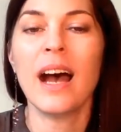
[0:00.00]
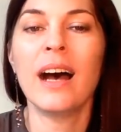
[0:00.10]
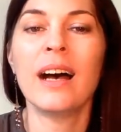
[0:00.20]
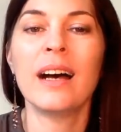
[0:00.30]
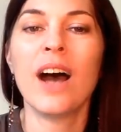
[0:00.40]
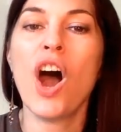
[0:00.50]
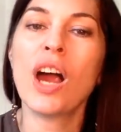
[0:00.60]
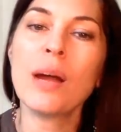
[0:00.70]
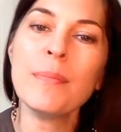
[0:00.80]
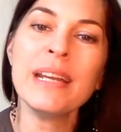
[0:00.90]

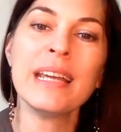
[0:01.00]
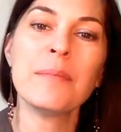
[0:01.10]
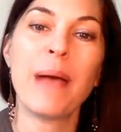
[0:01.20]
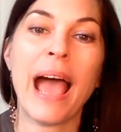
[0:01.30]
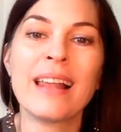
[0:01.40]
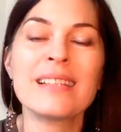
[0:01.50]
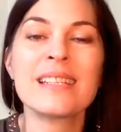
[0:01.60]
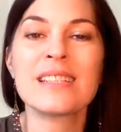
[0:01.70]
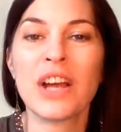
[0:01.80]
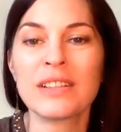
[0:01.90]
harmony and balance
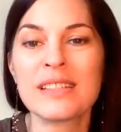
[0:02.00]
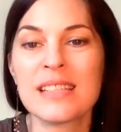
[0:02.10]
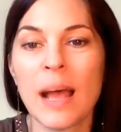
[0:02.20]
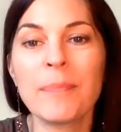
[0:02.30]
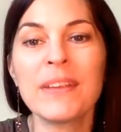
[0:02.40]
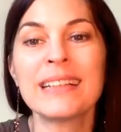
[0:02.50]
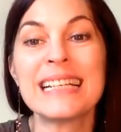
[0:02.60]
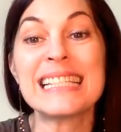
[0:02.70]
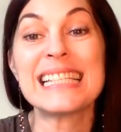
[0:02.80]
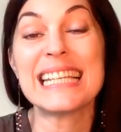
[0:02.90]
is not something that
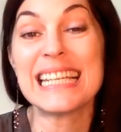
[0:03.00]
is